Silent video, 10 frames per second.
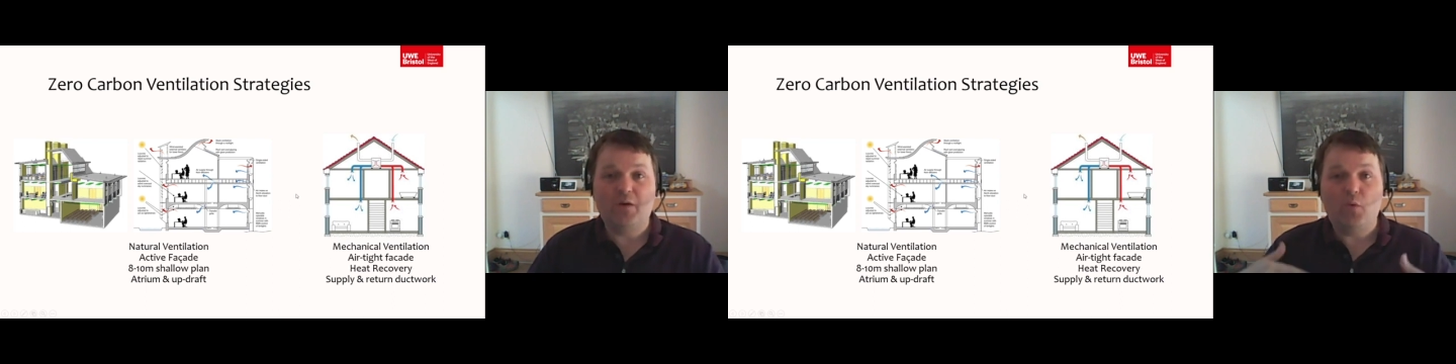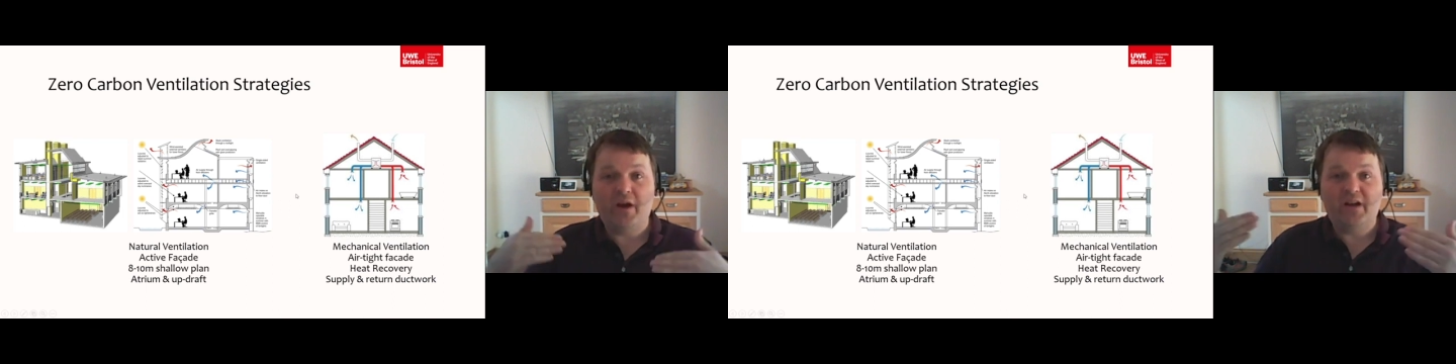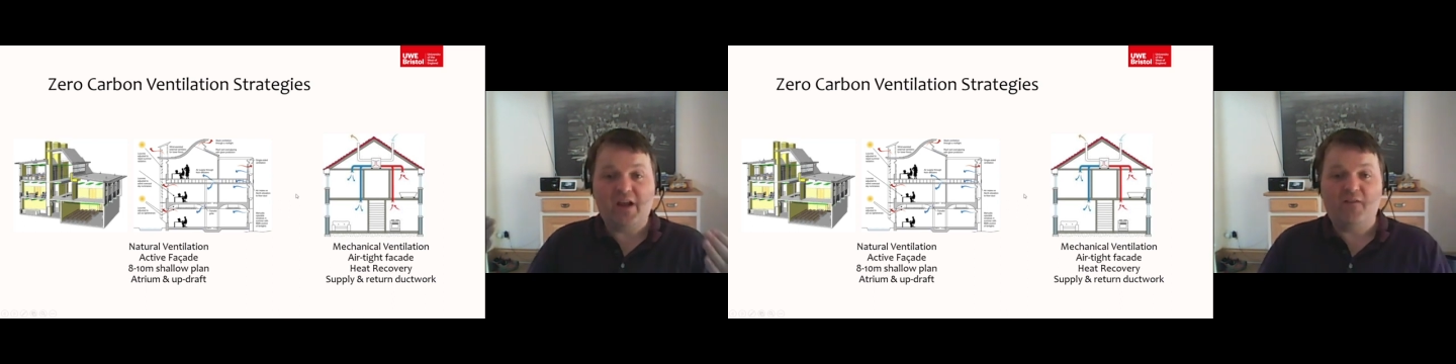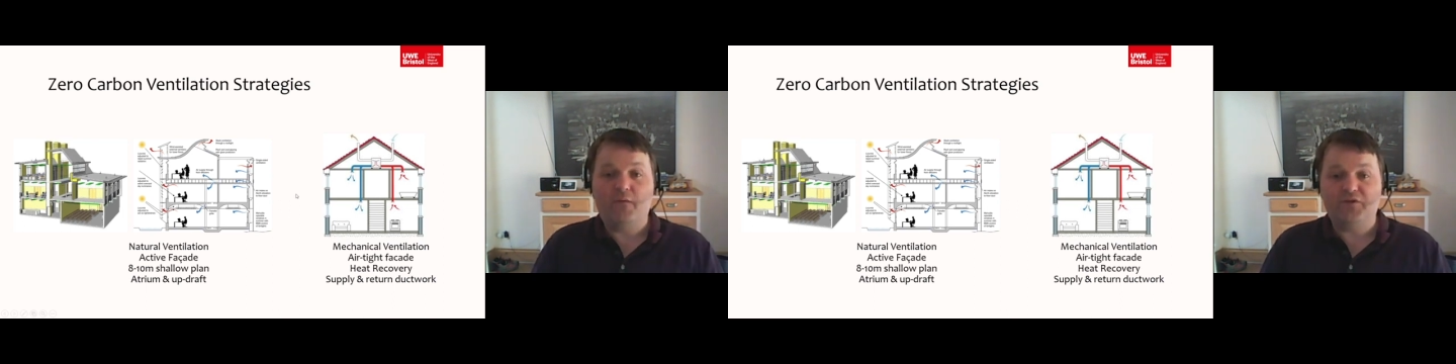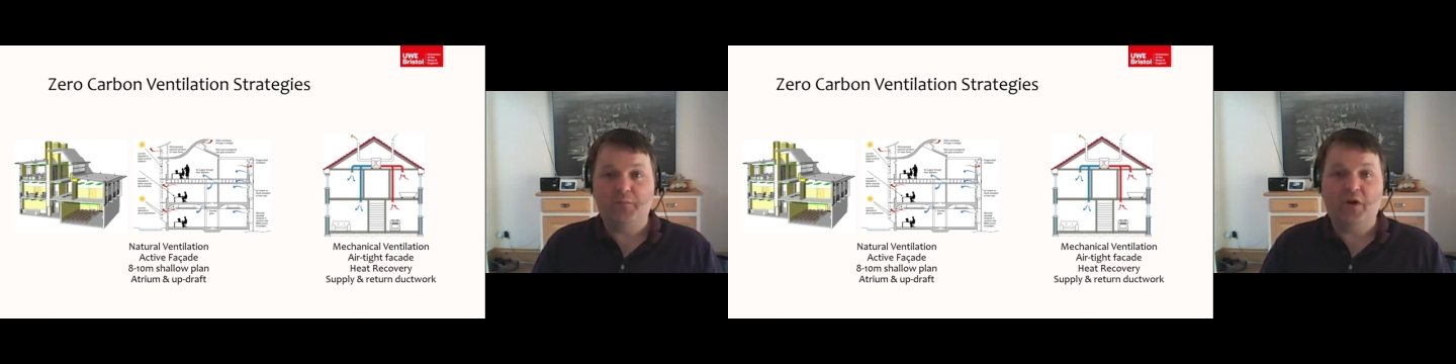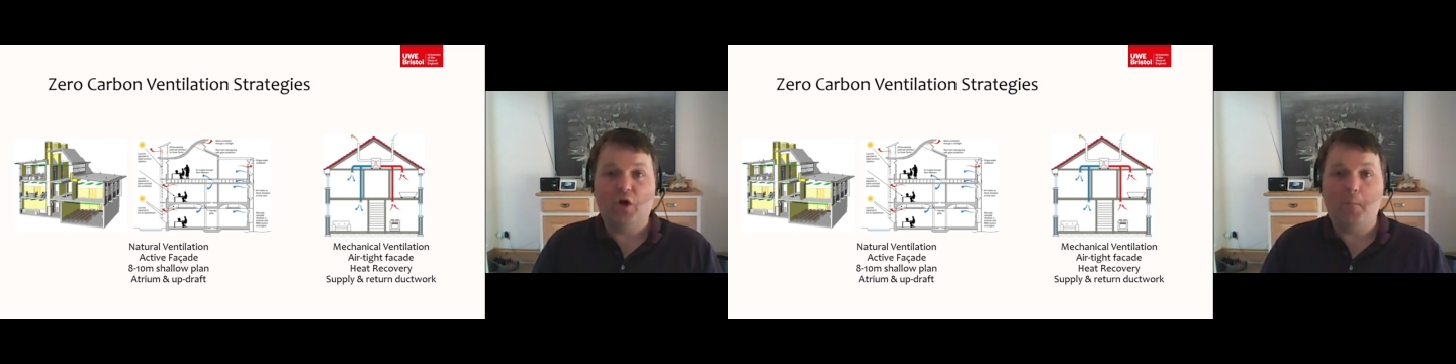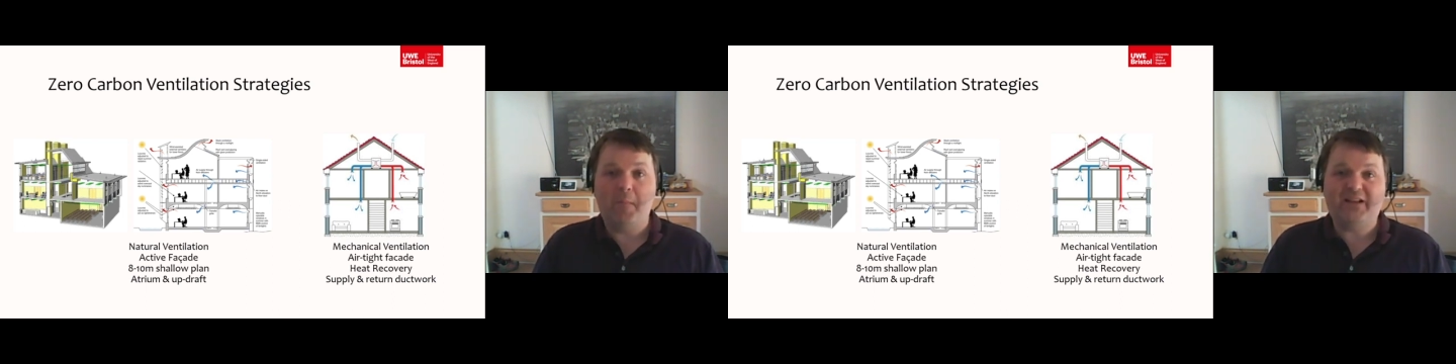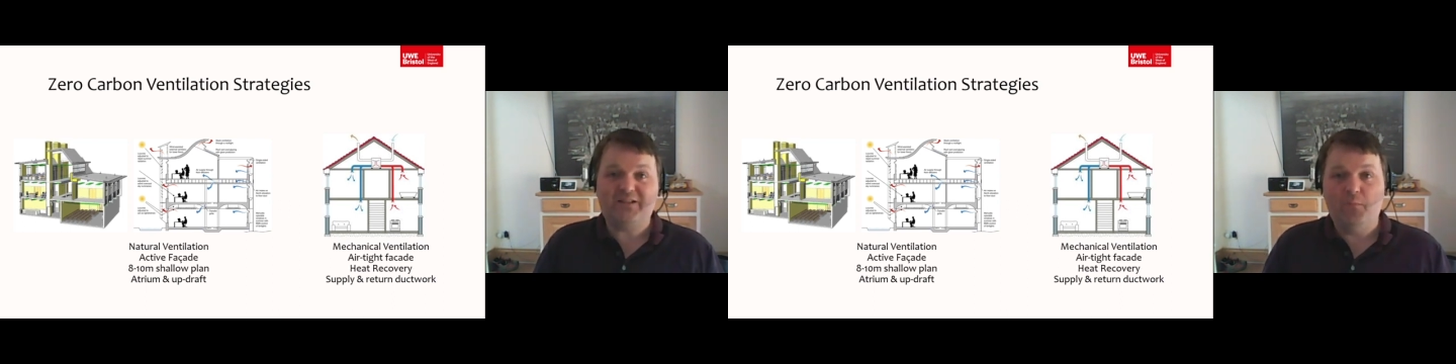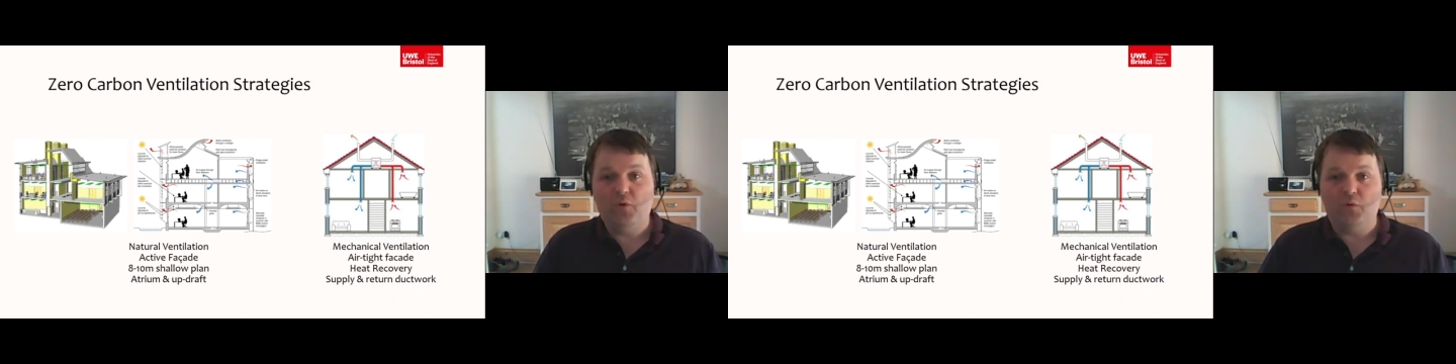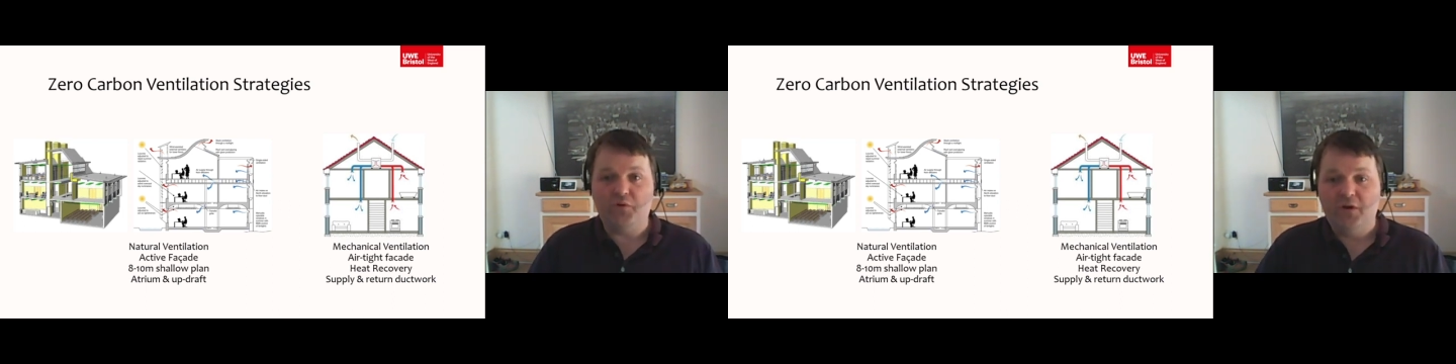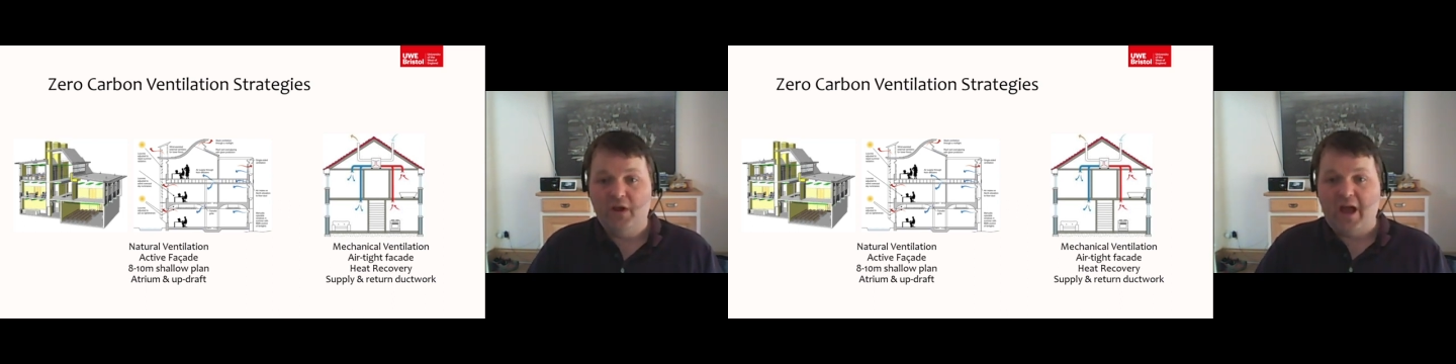why not have something called mixed mode?